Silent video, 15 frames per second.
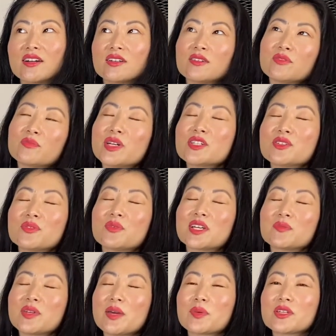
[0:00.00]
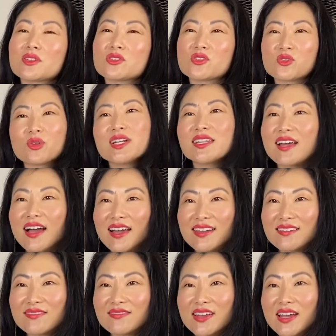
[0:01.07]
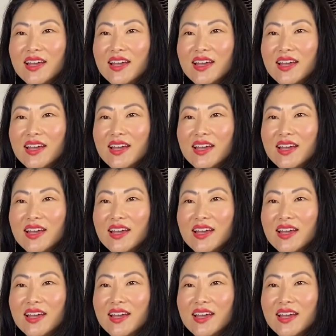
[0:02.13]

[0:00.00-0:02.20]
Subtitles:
much do you want to be able to enjoy life?